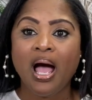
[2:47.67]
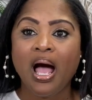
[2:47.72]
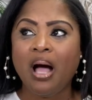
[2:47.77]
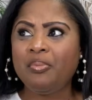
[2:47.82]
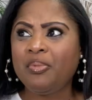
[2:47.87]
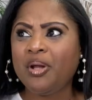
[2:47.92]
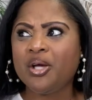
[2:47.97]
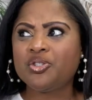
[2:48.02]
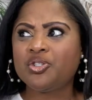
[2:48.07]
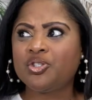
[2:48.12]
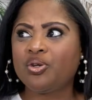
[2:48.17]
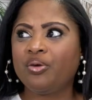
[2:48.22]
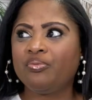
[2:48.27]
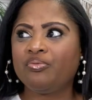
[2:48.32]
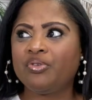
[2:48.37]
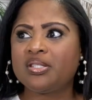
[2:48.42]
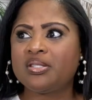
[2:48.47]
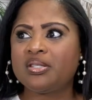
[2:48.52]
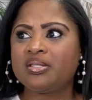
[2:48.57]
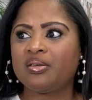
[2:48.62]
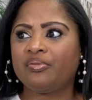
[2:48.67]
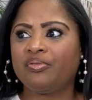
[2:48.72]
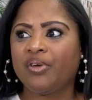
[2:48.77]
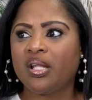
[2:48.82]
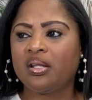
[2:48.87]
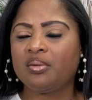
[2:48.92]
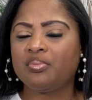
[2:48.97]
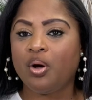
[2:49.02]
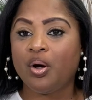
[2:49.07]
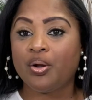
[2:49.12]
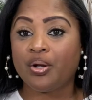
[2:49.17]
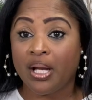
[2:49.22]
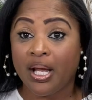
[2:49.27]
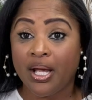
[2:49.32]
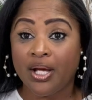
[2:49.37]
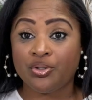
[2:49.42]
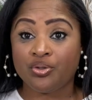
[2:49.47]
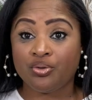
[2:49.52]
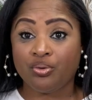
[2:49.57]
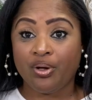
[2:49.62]
I'm not sure if this is available on an
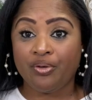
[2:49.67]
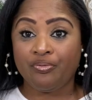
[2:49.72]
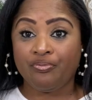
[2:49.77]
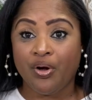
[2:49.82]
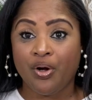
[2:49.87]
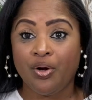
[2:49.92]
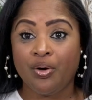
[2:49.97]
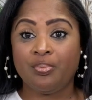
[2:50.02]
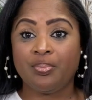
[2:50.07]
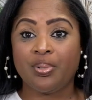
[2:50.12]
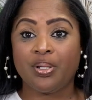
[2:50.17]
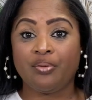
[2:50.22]
Android phone,